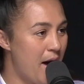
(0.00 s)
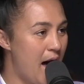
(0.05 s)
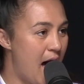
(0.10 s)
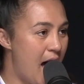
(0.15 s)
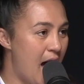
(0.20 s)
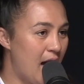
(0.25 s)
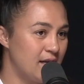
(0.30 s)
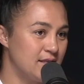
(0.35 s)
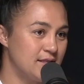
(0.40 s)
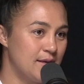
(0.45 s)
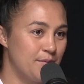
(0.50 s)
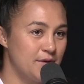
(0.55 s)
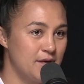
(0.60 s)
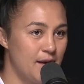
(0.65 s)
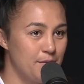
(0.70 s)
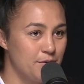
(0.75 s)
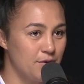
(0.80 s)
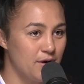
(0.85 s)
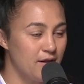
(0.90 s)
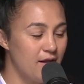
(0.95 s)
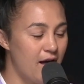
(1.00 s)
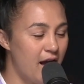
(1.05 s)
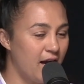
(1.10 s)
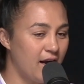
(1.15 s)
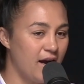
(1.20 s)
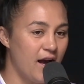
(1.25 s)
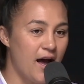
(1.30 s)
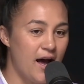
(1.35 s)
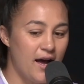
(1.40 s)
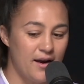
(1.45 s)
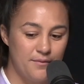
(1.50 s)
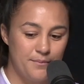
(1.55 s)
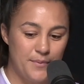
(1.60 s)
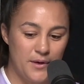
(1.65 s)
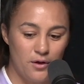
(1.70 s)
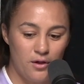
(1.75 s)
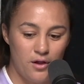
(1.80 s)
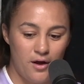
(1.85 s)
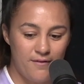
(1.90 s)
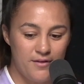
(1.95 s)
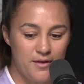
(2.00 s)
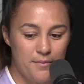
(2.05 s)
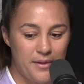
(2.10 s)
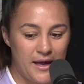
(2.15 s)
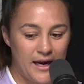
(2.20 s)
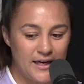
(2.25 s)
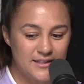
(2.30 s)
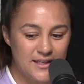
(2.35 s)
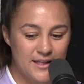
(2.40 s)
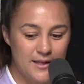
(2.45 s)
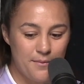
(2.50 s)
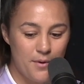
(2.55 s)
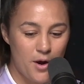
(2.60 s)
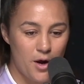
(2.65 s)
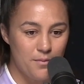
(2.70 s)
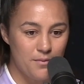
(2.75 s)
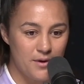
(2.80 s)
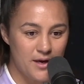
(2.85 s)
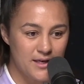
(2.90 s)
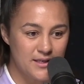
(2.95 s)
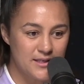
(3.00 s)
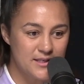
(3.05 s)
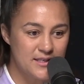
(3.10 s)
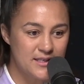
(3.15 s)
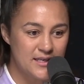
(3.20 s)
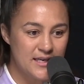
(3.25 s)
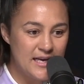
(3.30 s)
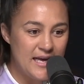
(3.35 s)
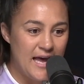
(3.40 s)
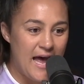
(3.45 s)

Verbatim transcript: Park, sometimes we're at Leichhardt, a bit all over the place at the moment.